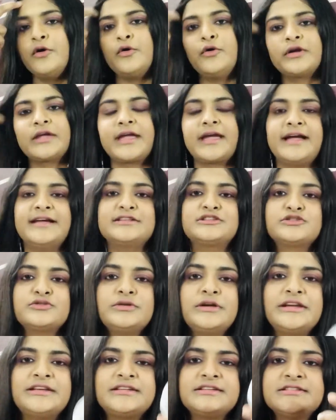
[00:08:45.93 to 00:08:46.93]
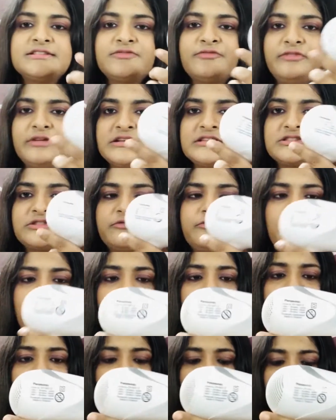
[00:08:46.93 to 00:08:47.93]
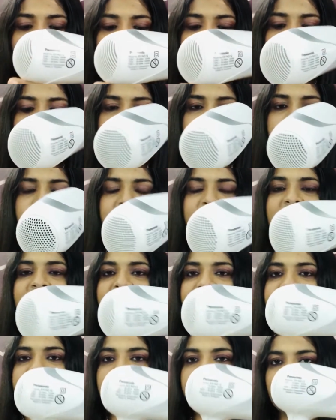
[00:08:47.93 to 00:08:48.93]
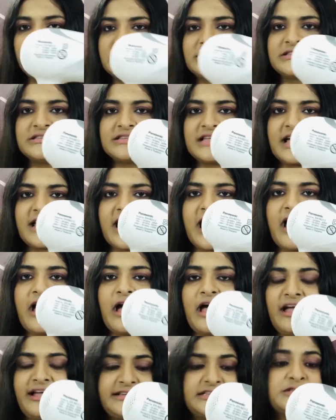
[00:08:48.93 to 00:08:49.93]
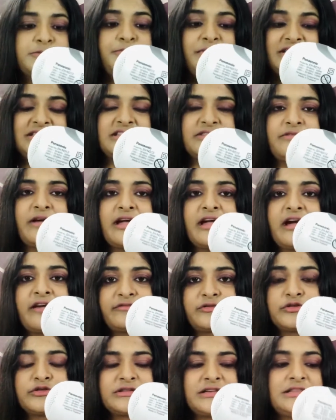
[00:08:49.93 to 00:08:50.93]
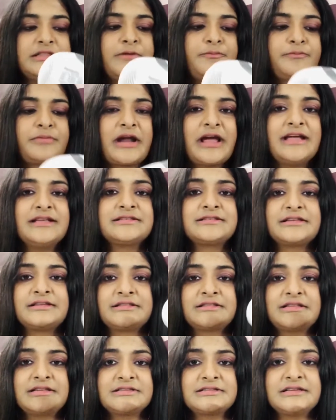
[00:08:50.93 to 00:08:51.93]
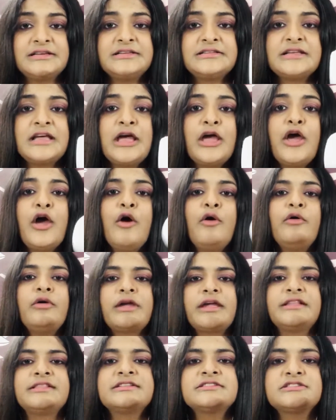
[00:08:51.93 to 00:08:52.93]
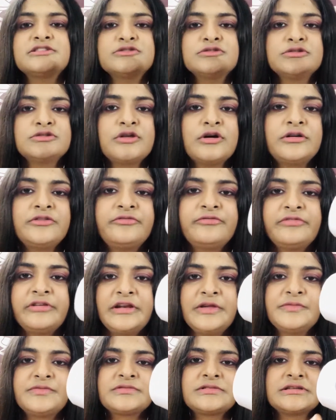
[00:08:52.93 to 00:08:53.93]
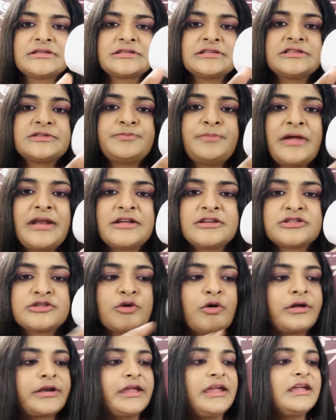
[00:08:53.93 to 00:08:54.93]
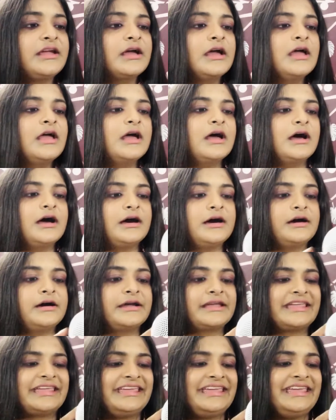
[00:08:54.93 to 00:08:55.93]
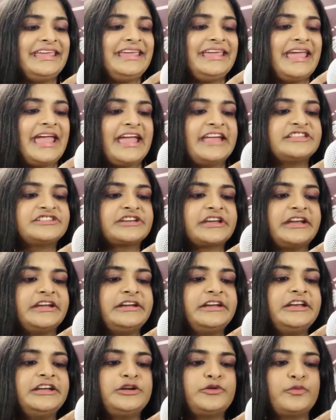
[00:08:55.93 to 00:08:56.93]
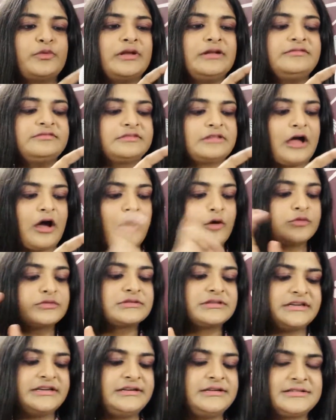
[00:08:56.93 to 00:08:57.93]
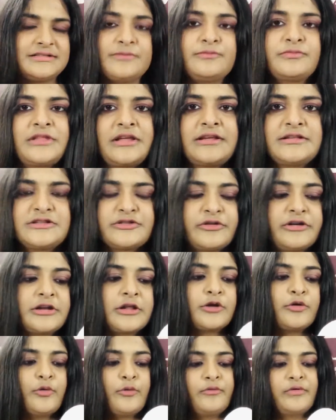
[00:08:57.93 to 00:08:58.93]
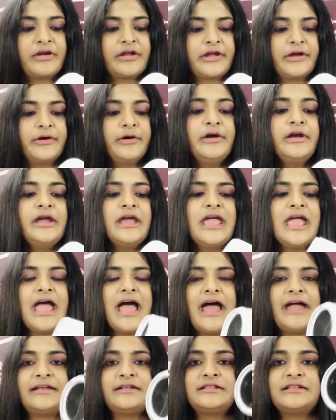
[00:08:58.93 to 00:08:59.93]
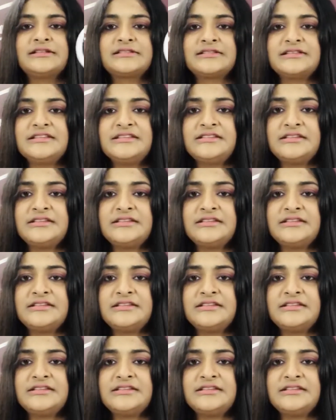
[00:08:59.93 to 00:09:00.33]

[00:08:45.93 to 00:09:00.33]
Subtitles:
Okay guys, so it is first of all not very expensive. I have to see the price. This is not Philips, this is Panasonic EHND 12,000 something is written over here, and this